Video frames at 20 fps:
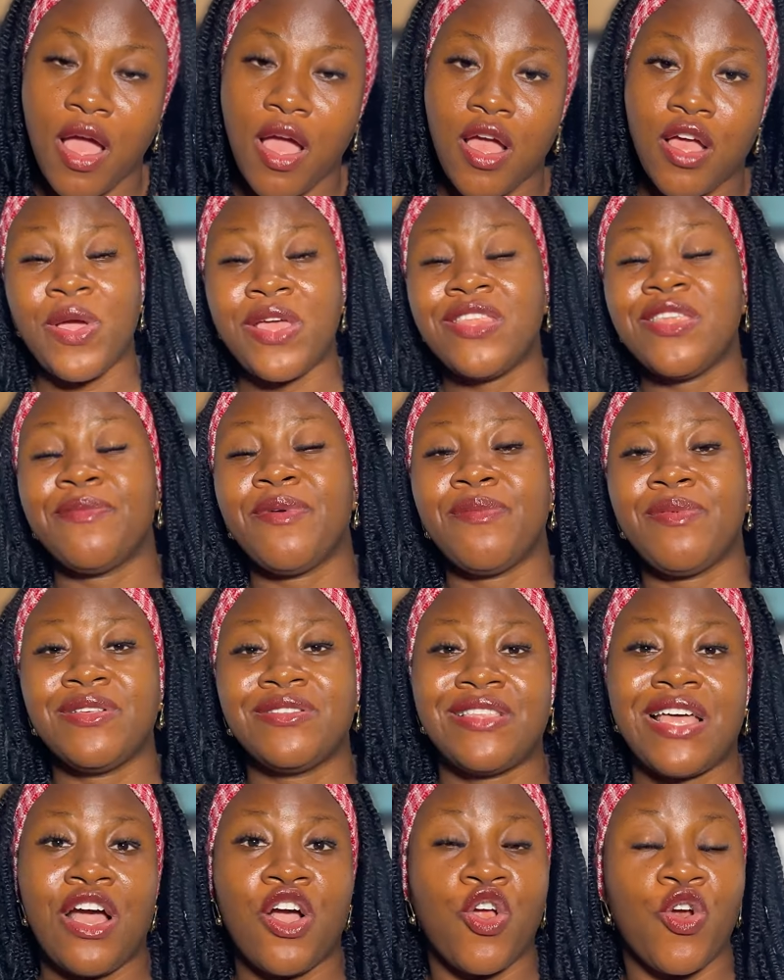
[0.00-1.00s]
So when the baby
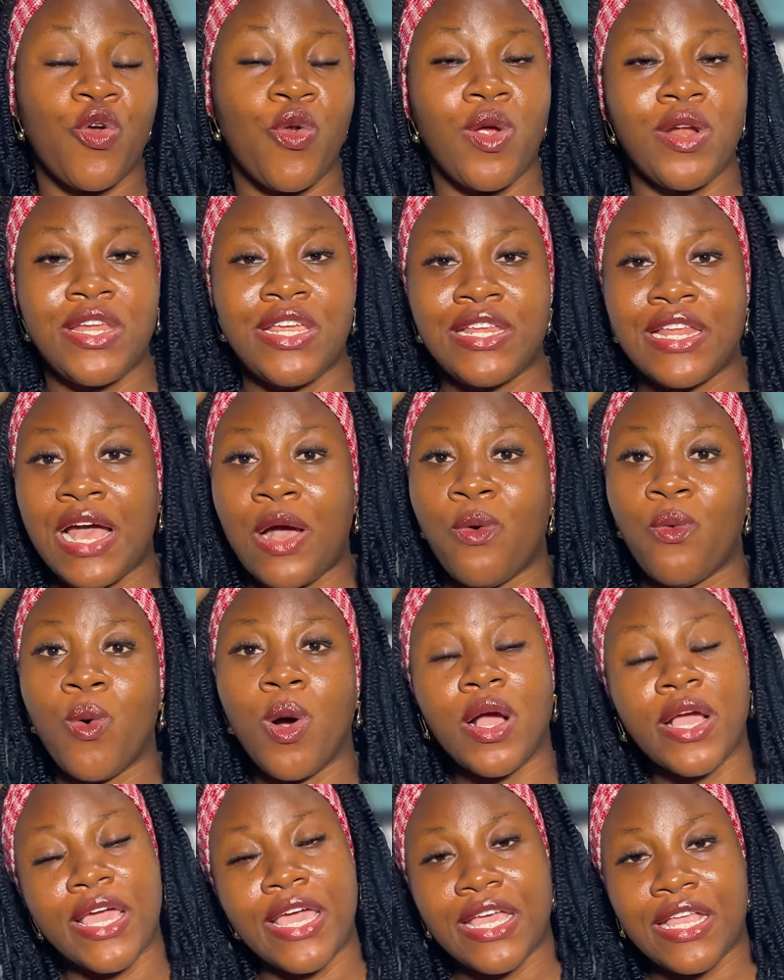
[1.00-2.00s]
start crawling and
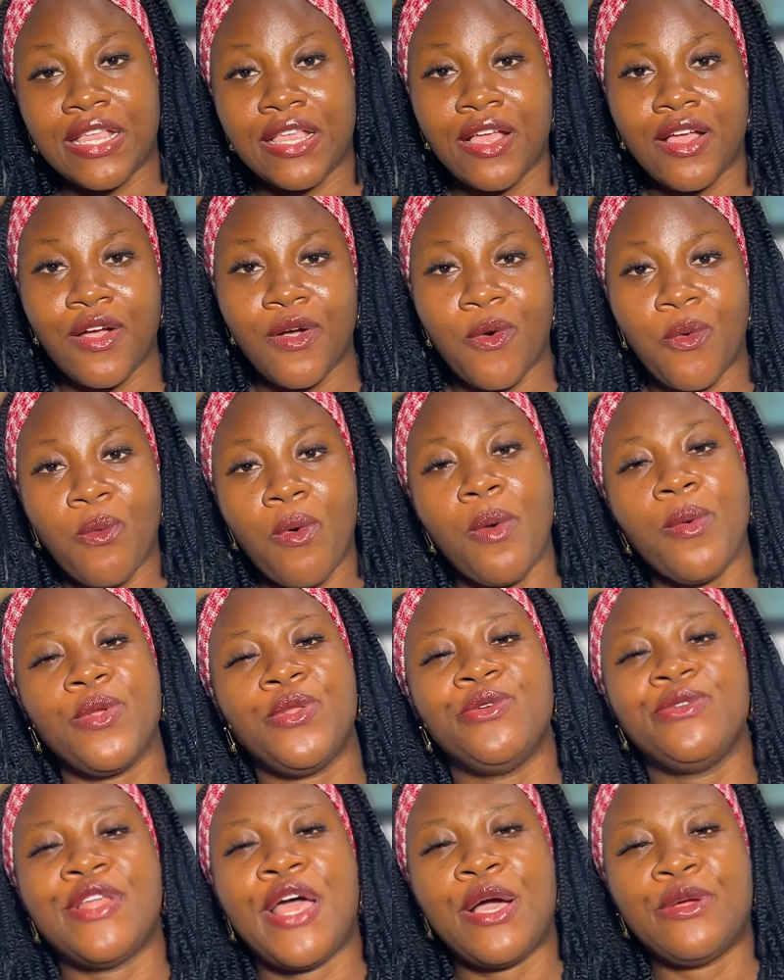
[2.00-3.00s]
walking, what will
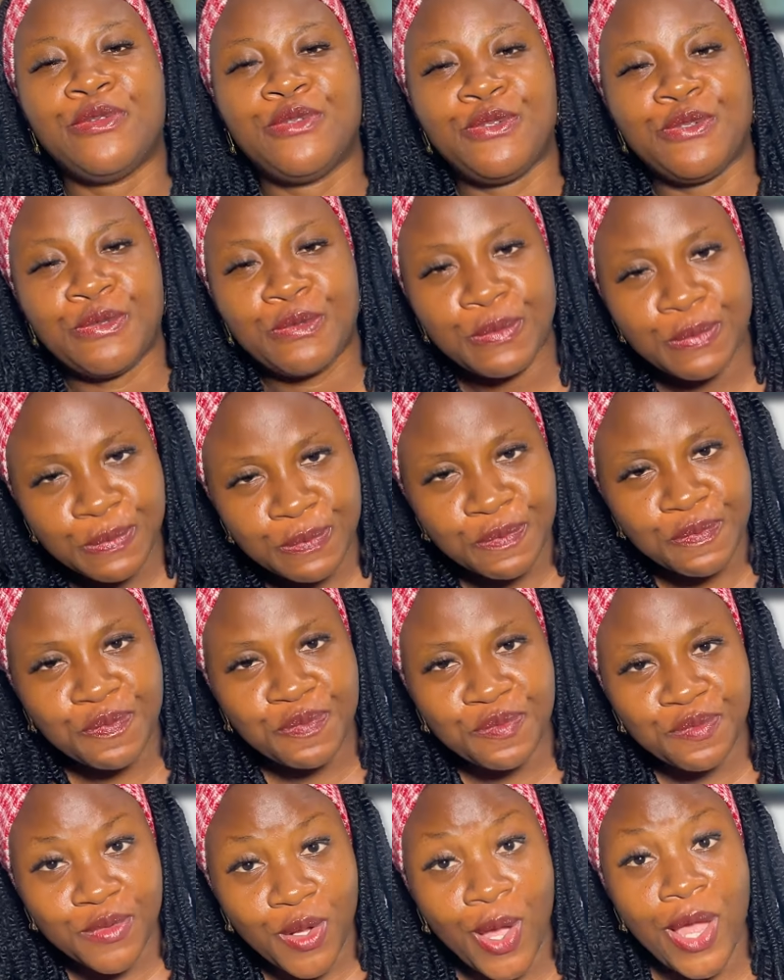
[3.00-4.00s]
you now do?
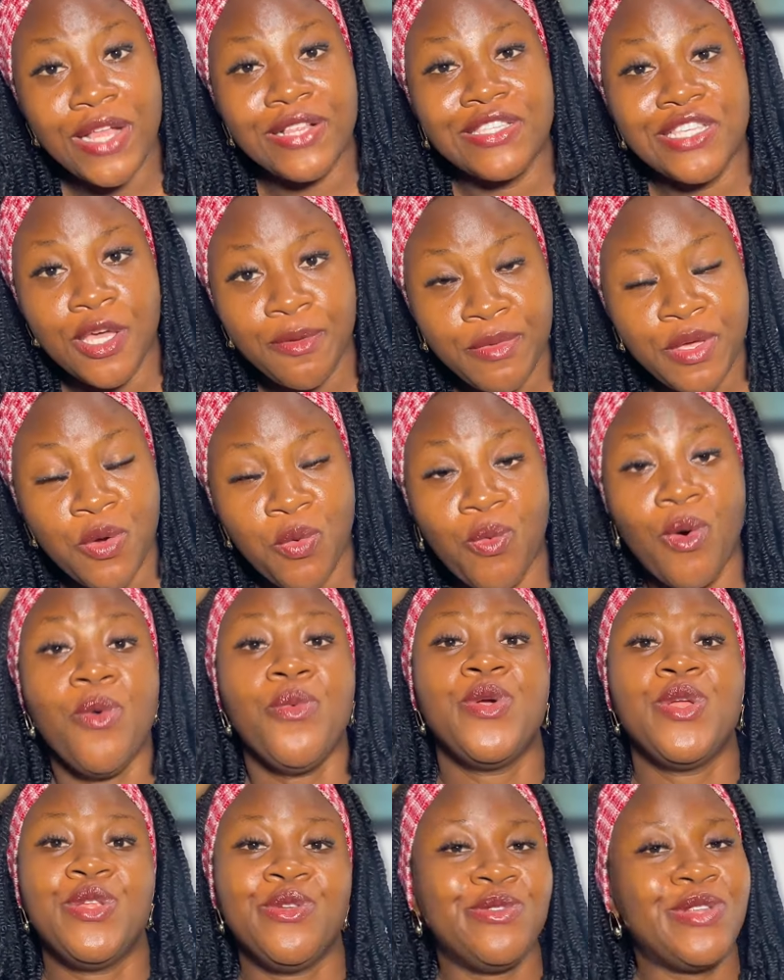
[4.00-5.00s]
Tell me,
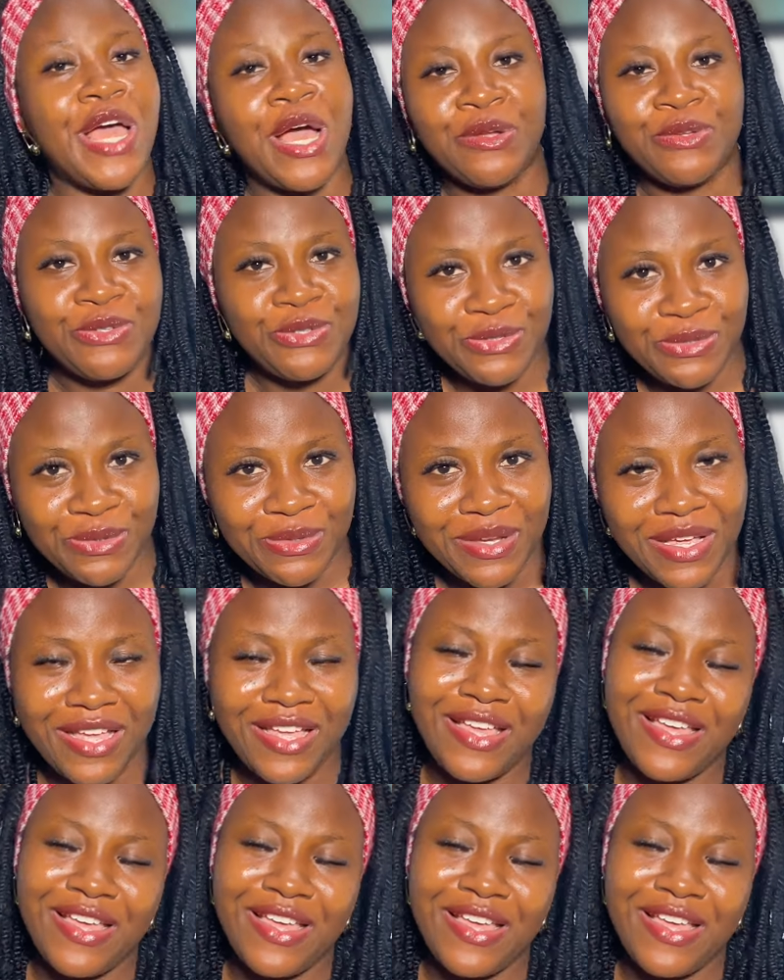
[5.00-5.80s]
what will you now do?